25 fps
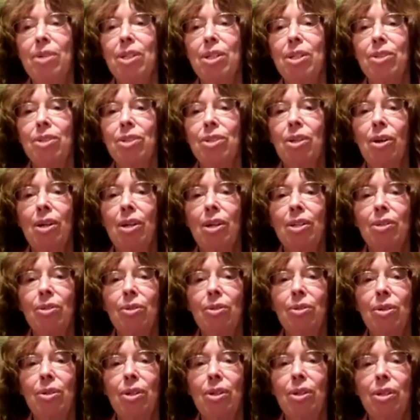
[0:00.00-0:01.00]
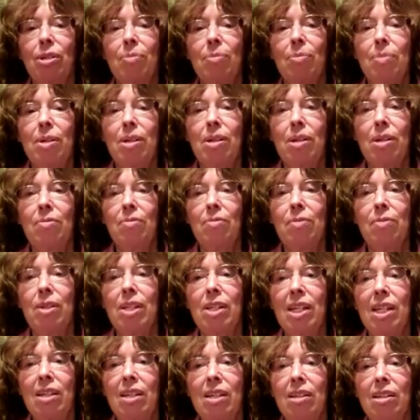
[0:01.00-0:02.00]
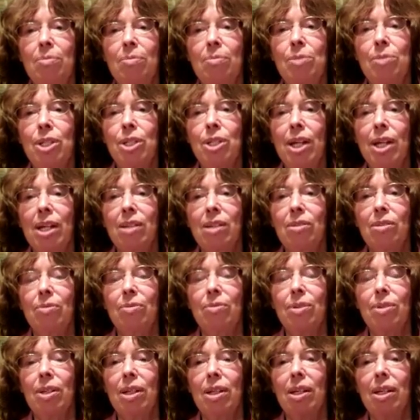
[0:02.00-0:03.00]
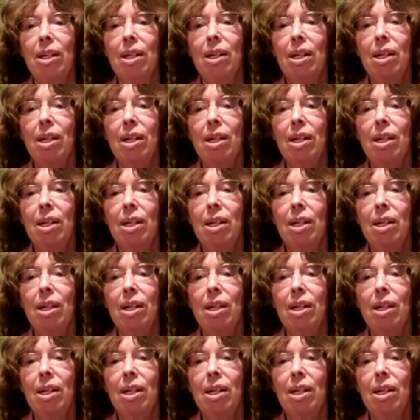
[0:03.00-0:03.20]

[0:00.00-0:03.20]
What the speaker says: It's hard to look at it objectively.